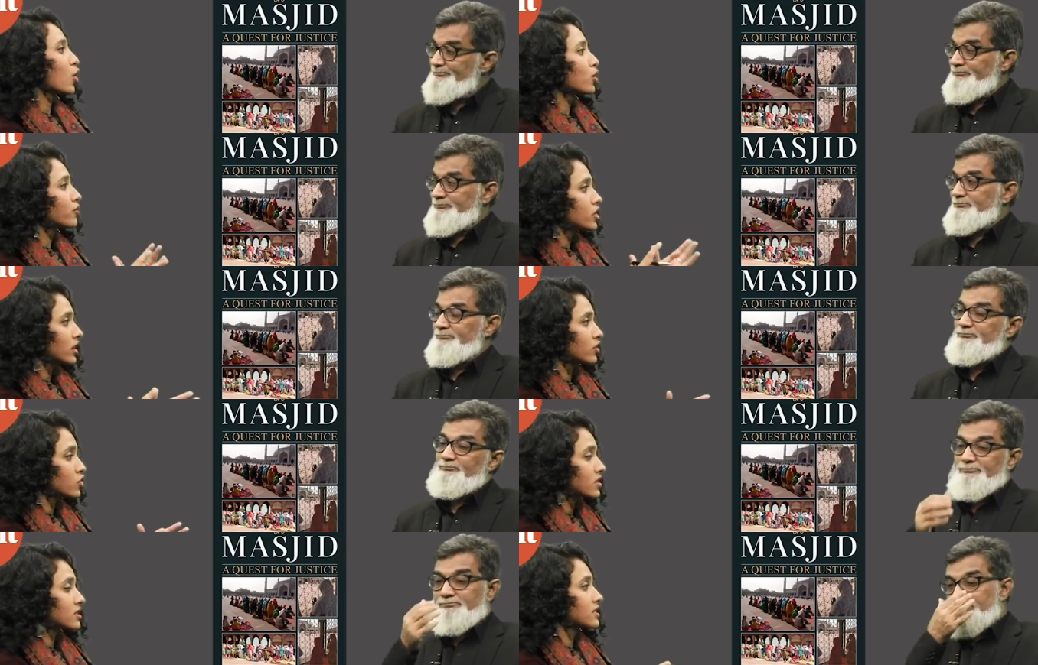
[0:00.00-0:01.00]
Speaker 1: talk of gender
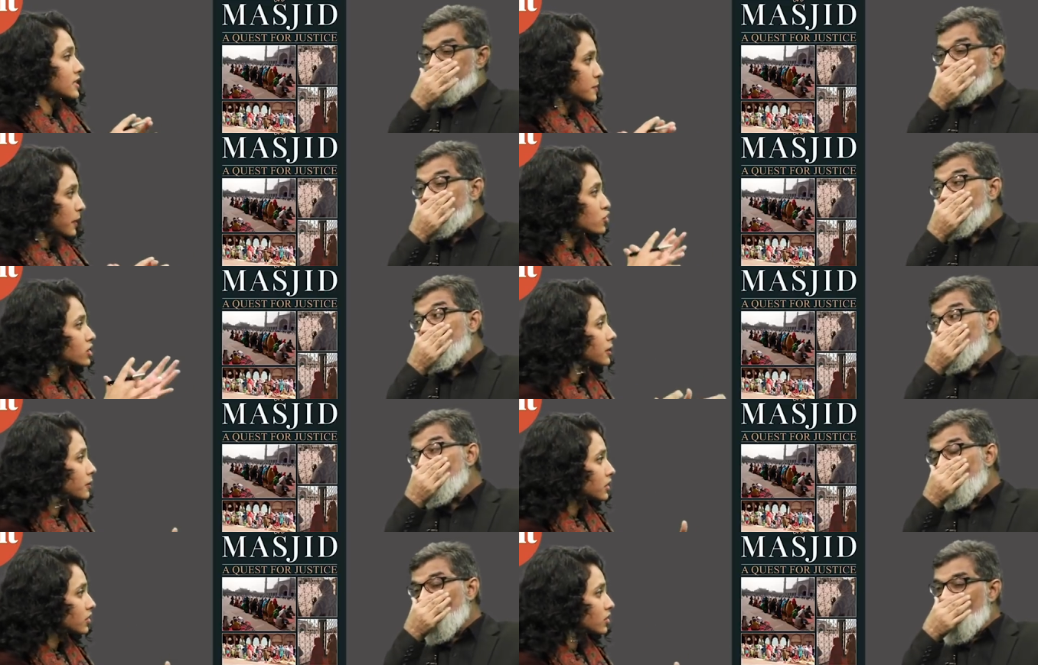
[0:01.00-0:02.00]
justice, especially
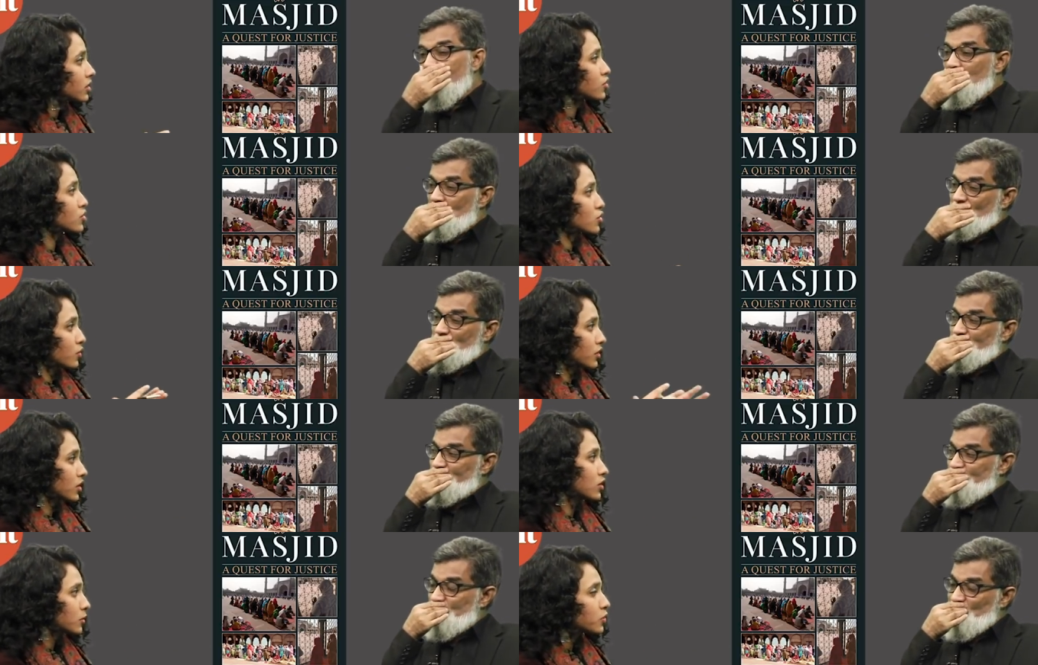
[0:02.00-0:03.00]
within religions or
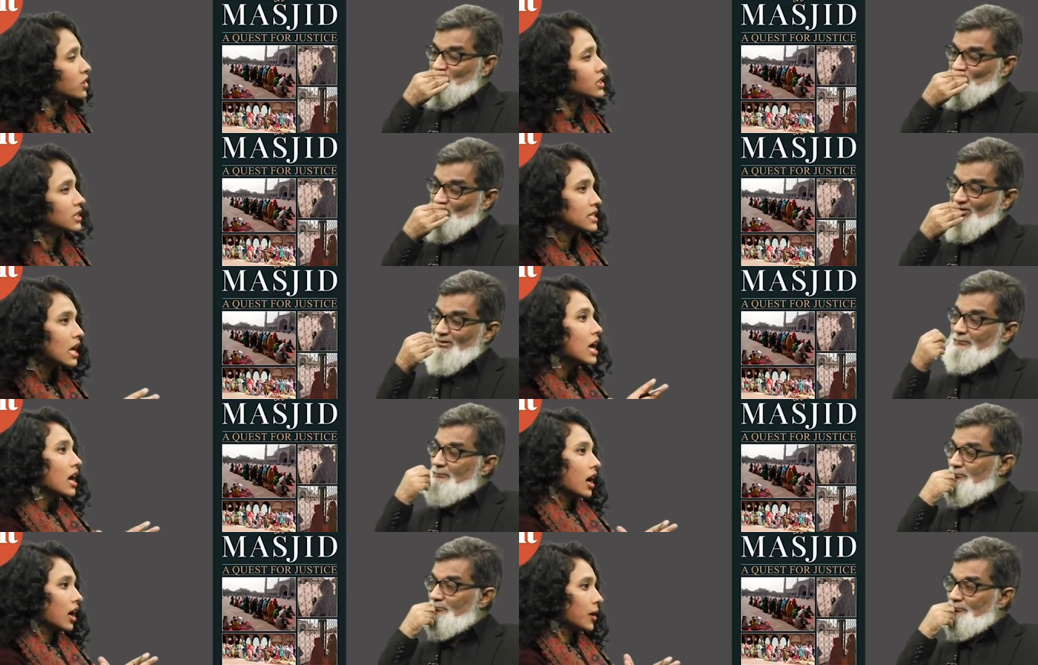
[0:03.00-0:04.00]
within communities,
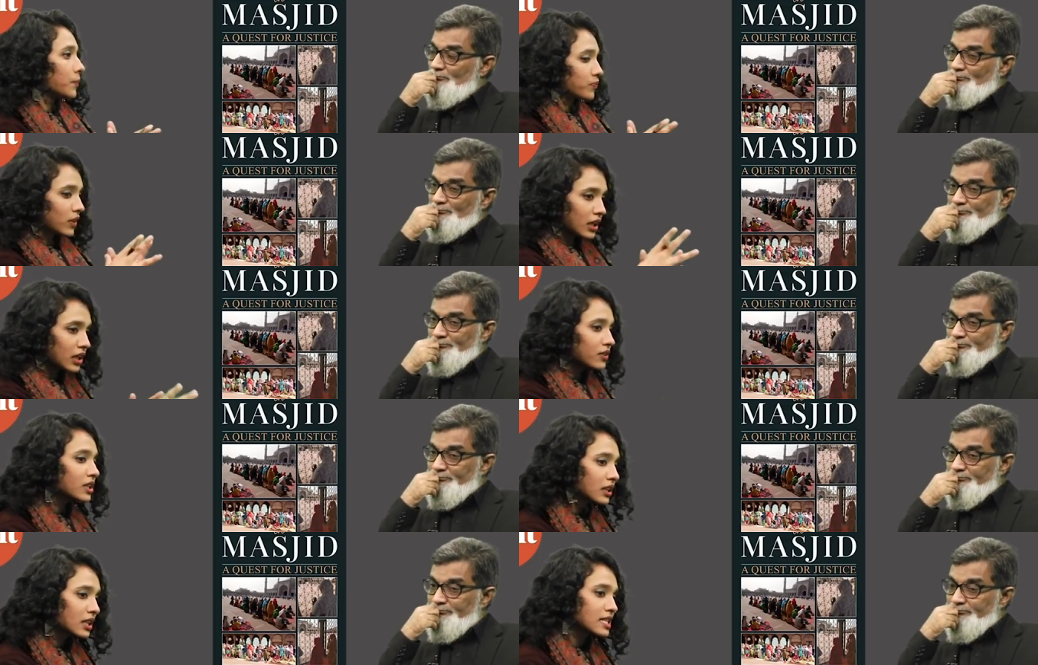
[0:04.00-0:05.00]
Um, even
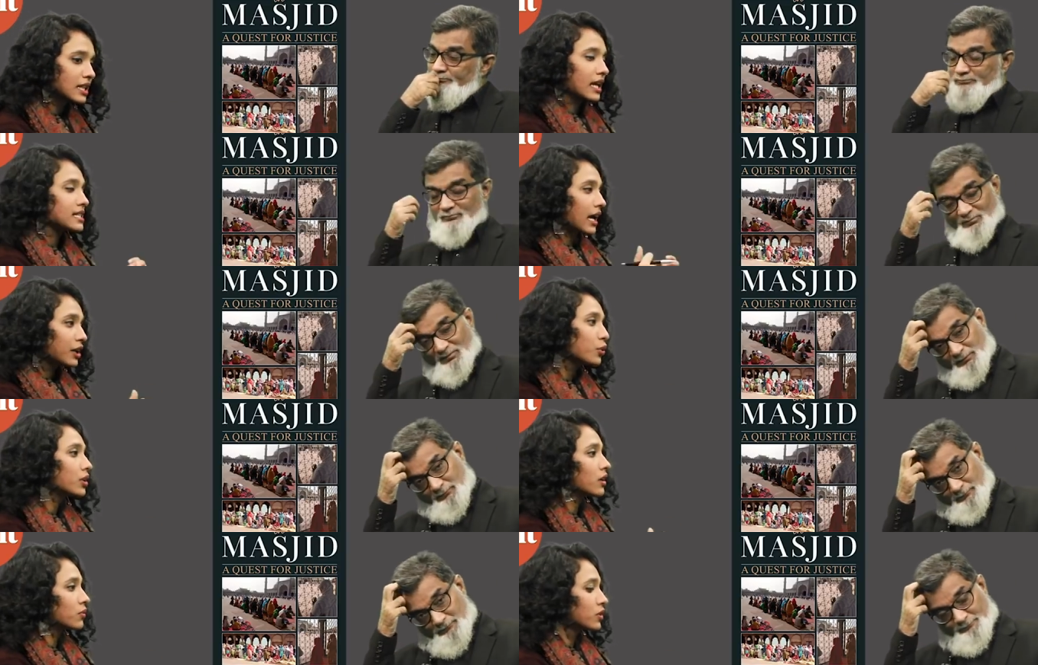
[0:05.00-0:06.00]
in this case, I know
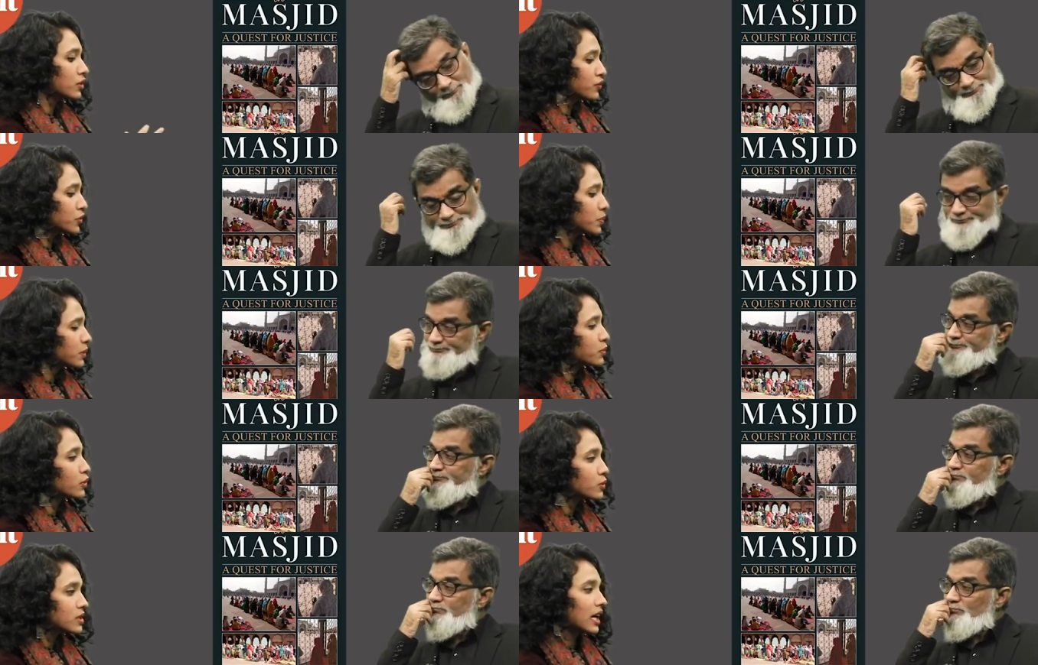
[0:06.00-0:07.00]
there were a few people
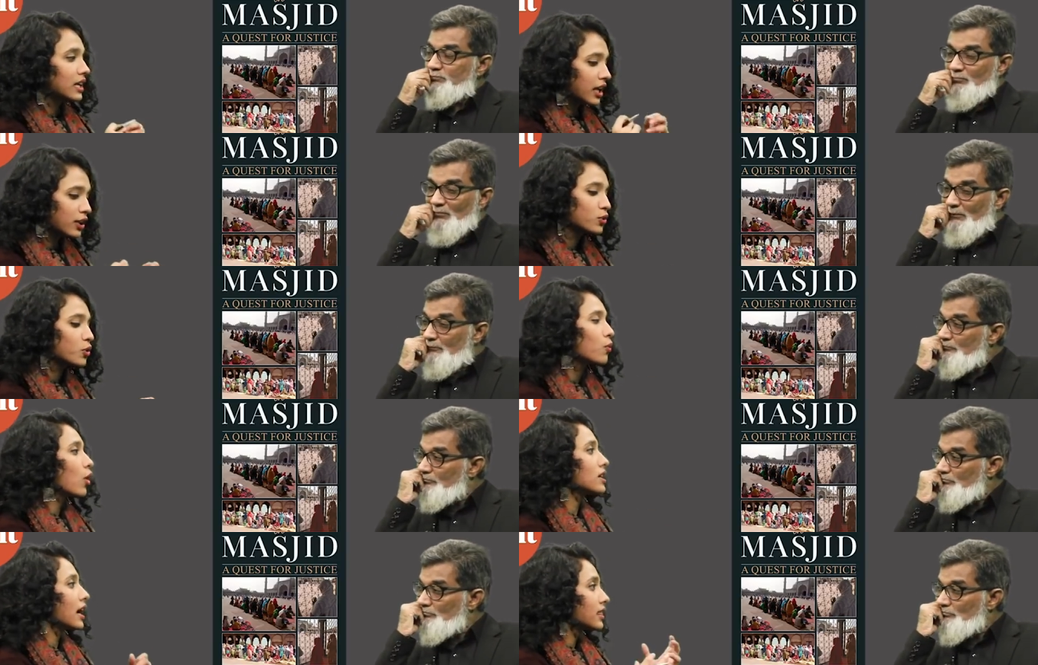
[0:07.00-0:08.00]
who said, hey, you know
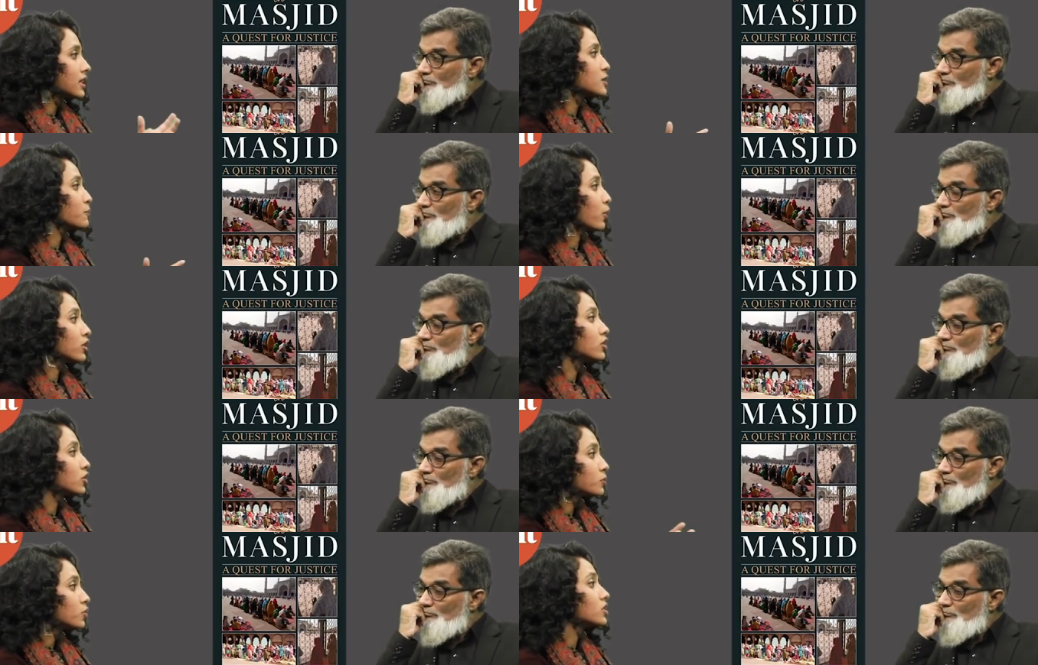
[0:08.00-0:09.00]
what, at this point, the
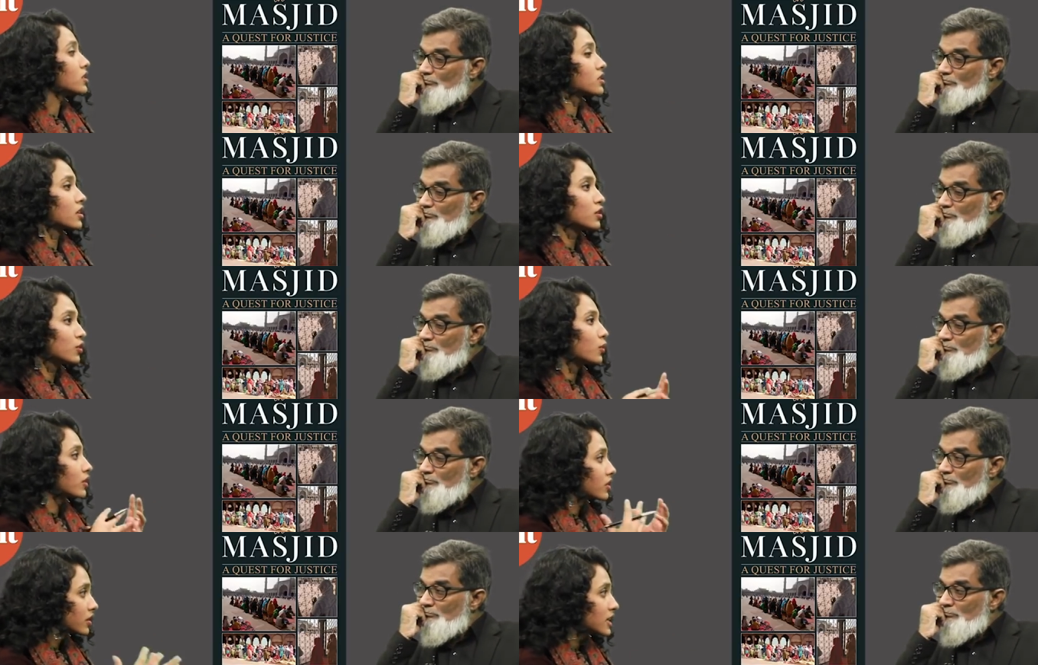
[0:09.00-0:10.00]
community is undergoing
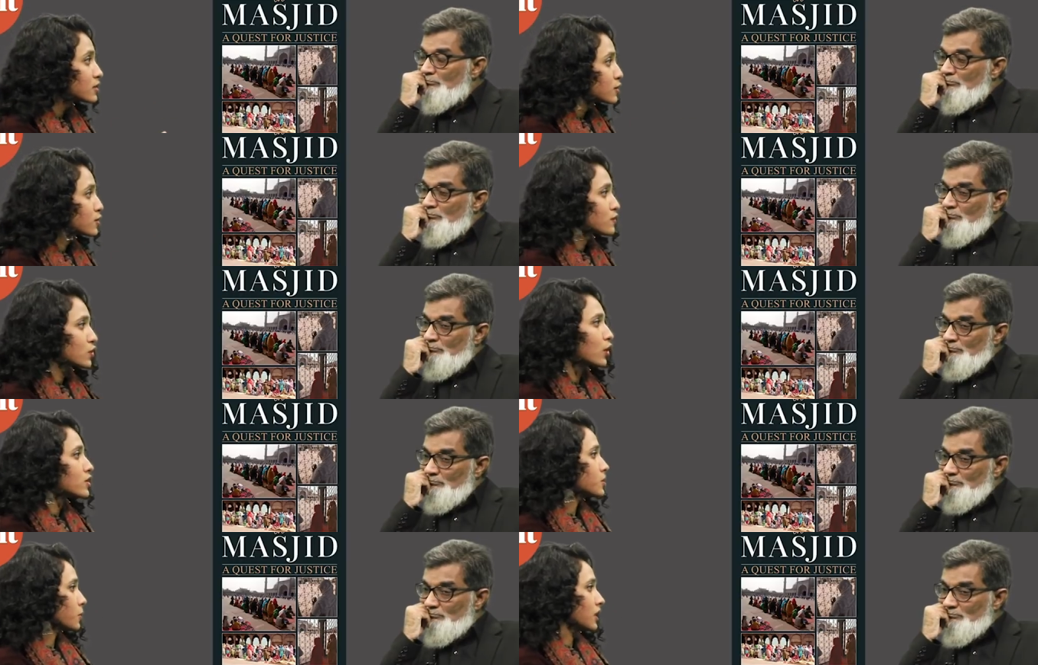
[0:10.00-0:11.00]
a crisis of
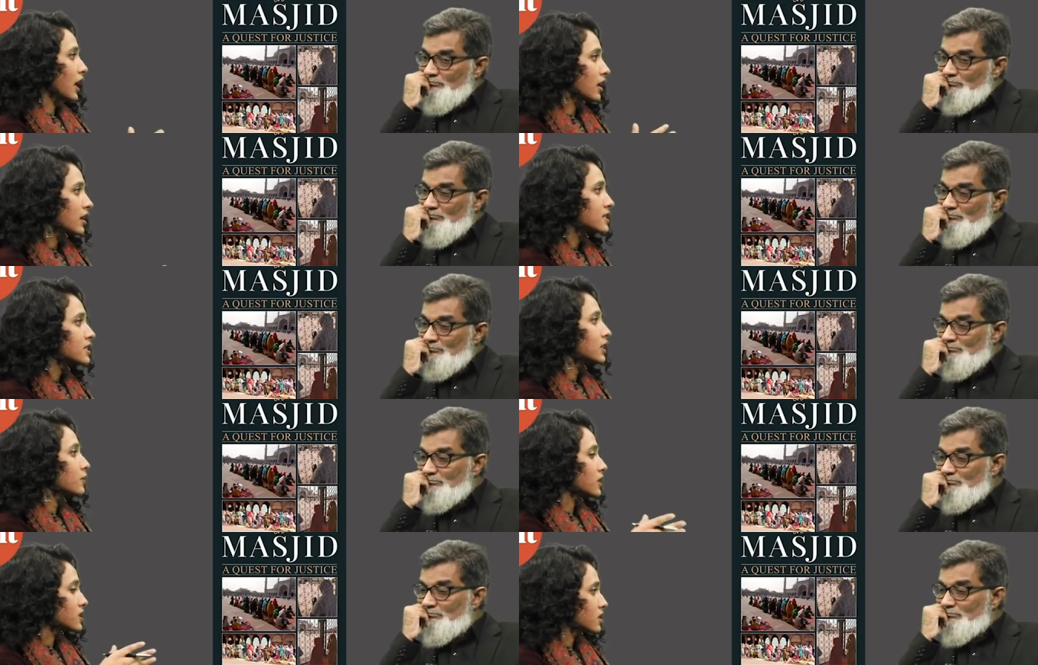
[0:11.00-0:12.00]
sorts with the N R C,
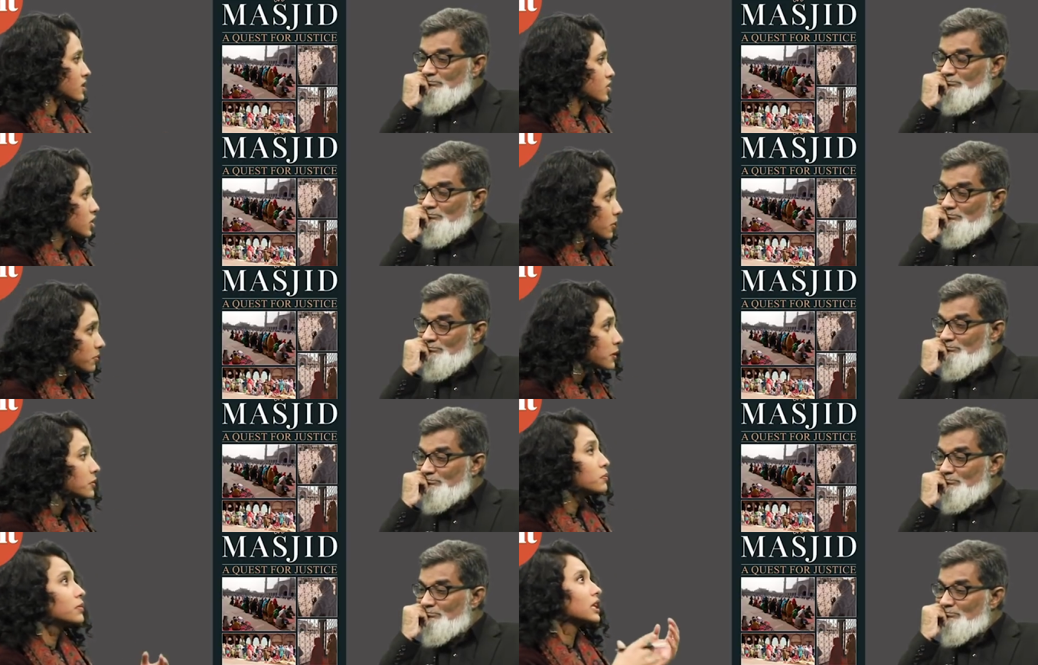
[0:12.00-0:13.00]
with the Citizenship
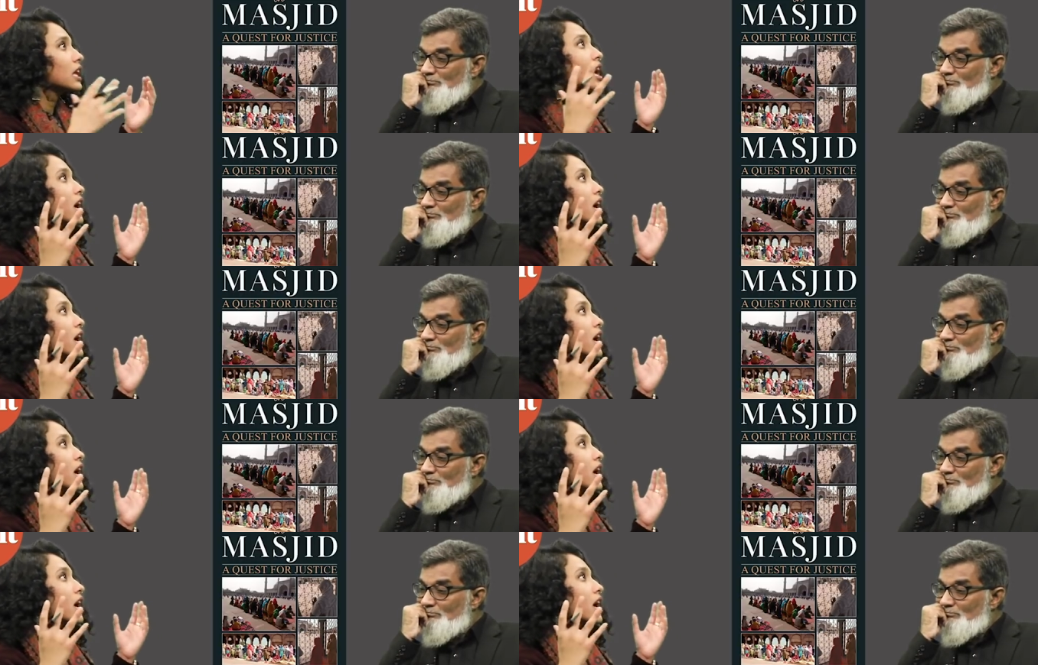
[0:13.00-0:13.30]
Amendment Bill.